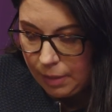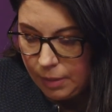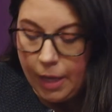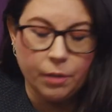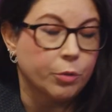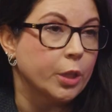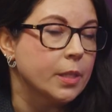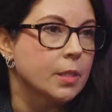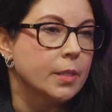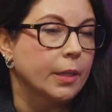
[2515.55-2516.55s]
California
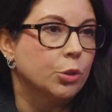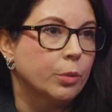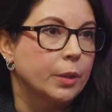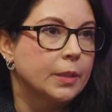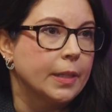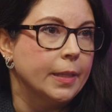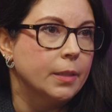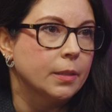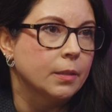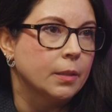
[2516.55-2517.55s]
is a sanctuary
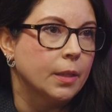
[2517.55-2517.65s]
state.